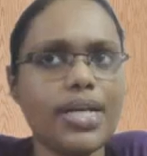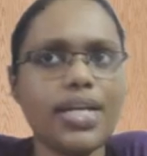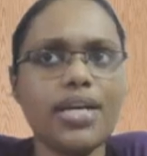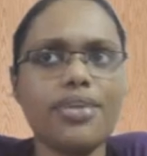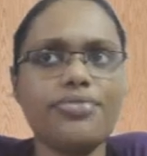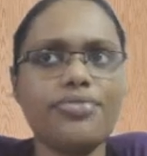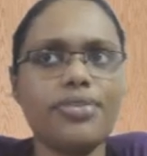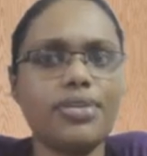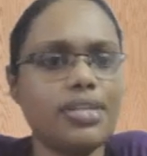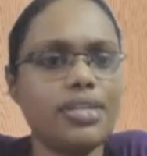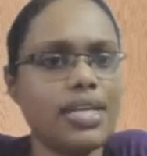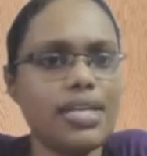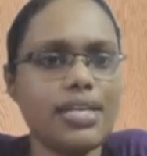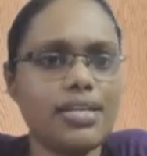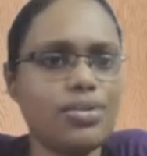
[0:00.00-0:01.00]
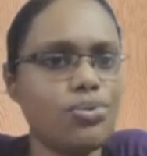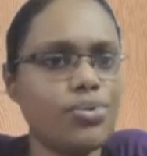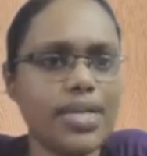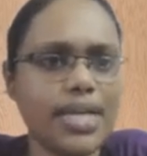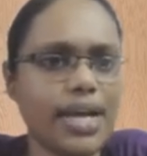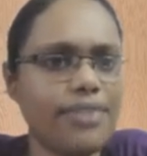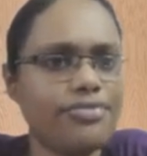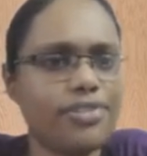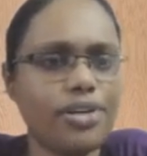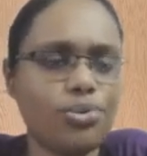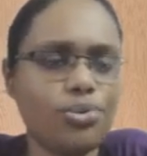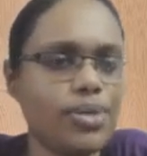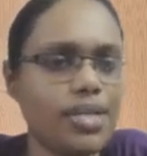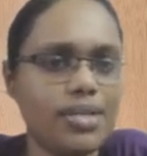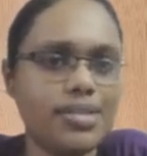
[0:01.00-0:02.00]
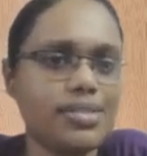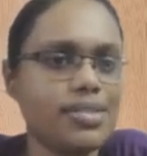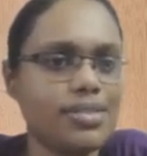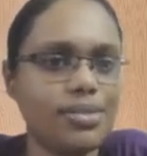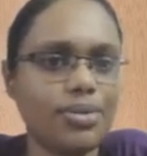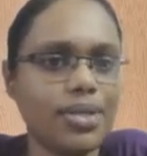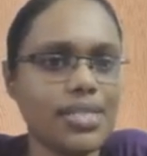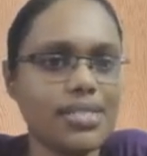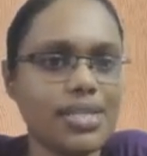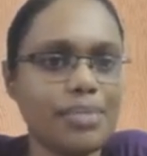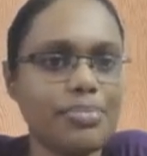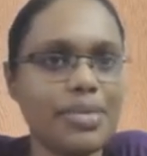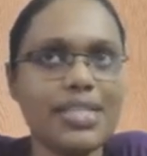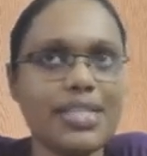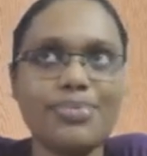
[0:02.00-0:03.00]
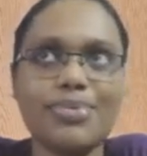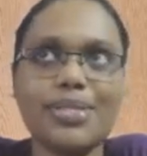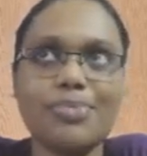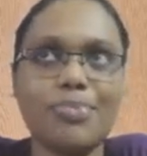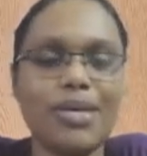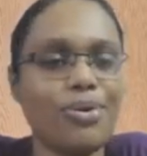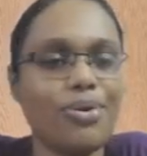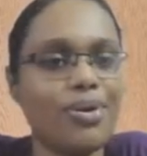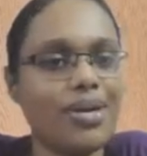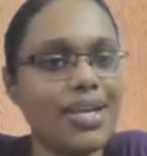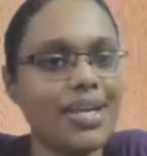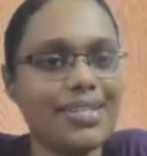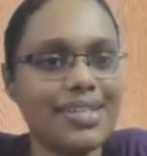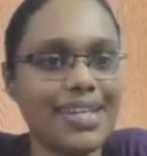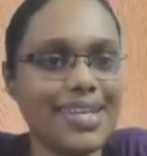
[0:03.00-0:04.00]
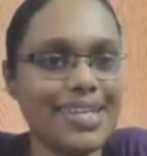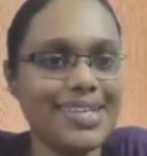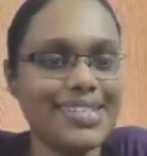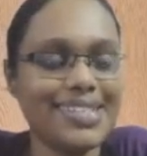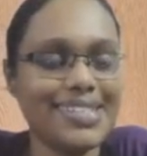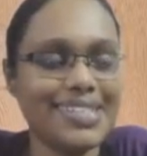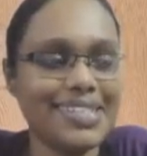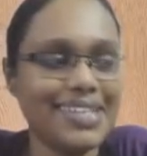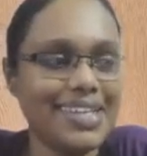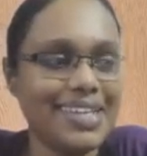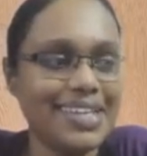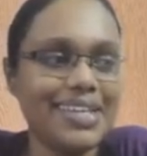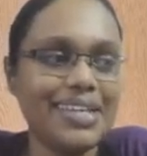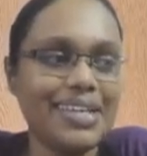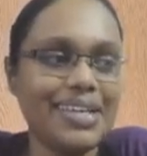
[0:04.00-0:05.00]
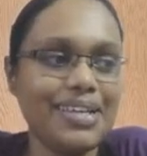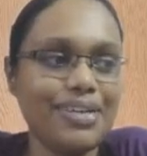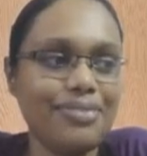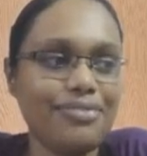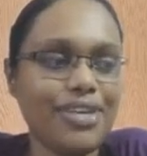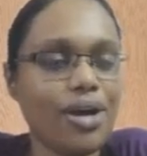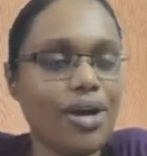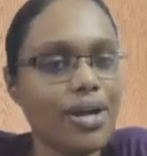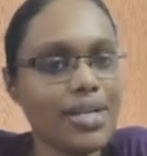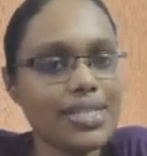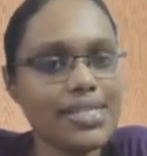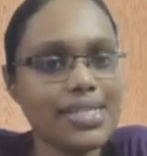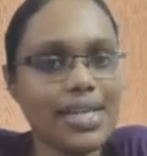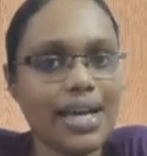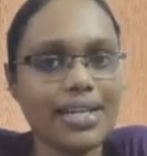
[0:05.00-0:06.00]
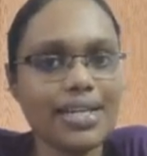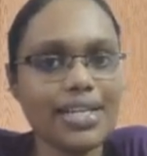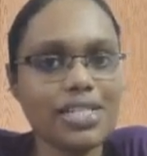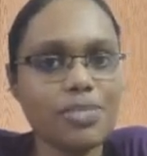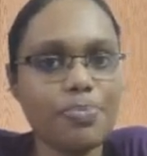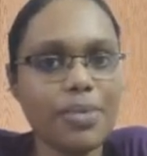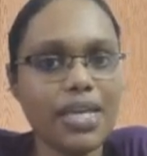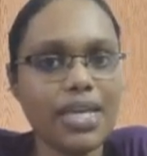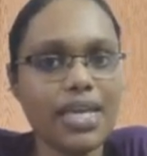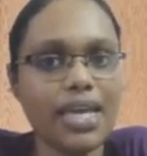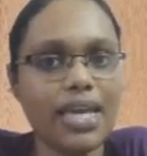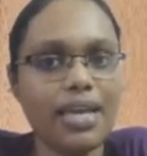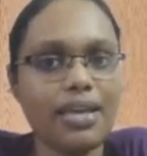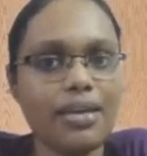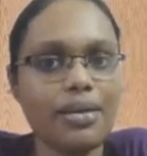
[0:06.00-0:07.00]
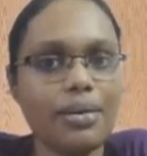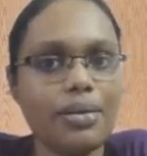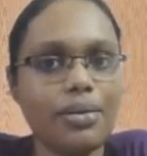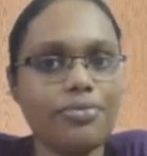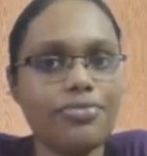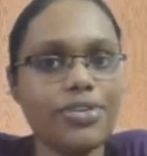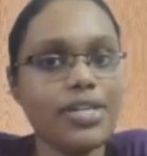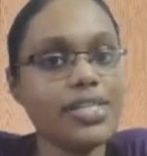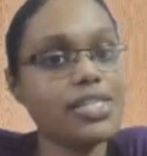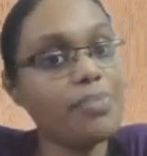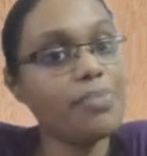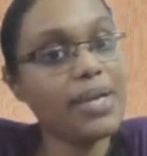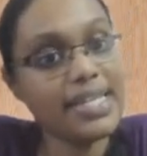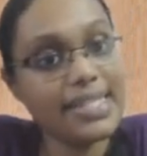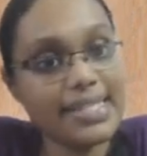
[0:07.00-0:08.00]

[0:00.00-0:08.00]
and a half or three, after 2 years. Okay, some kids will speak only at 3 years. We all started speaking first by